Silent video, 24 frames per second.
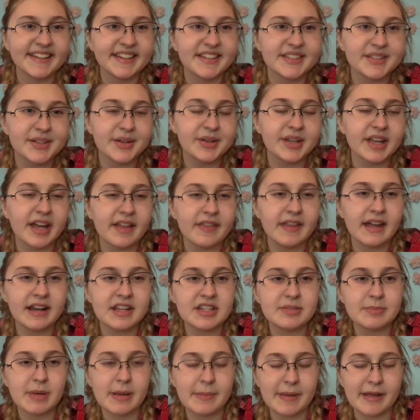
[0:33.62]
So yeah, that
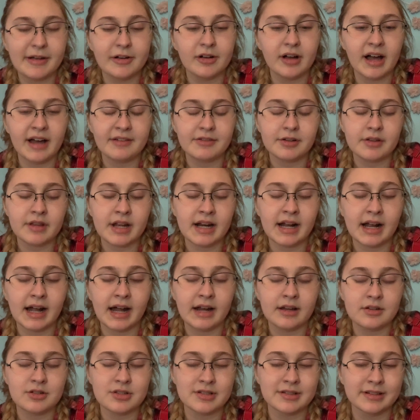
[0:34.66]
is my bagel. After that, I
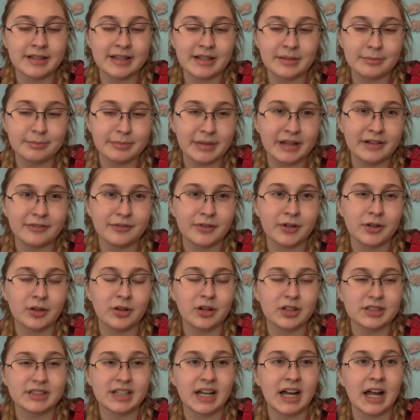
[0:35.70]
kind of just laid in bed for a
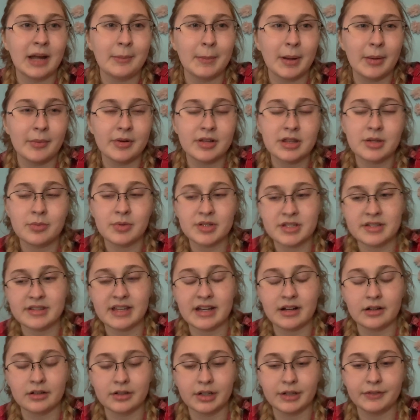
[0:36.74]
long time. I really wasn't that
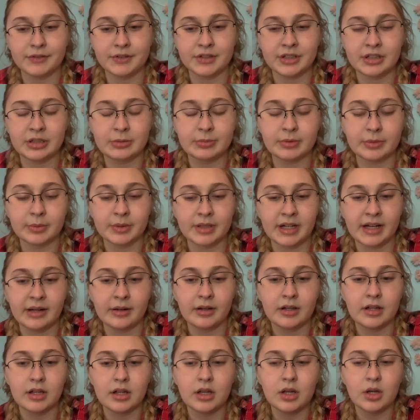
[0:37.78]
hungry for dinner, but when I
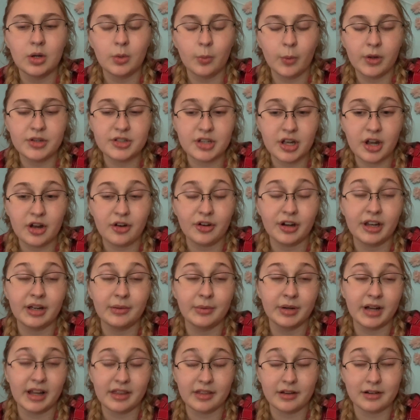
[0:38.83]
was hungry and
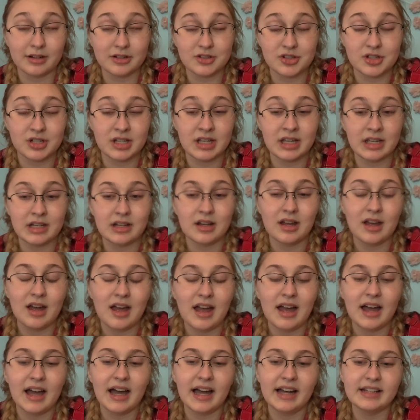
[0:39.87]
when I thought I should eat,
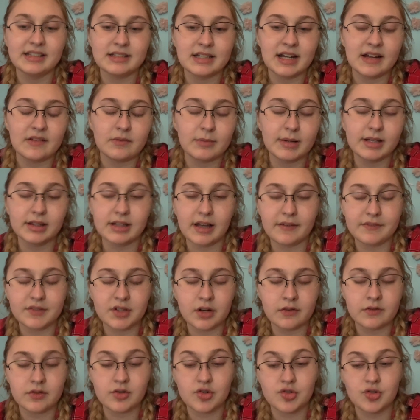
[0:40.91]
I did have my
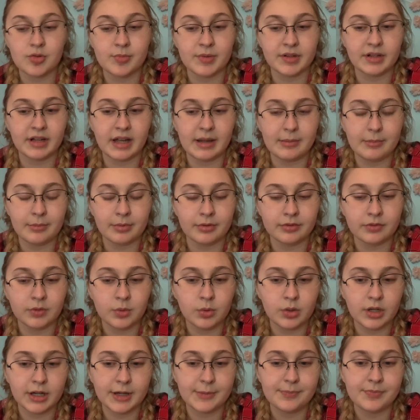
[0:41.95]
leftovers from the night
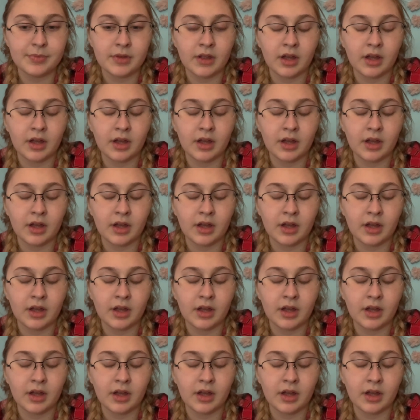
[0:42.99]
before.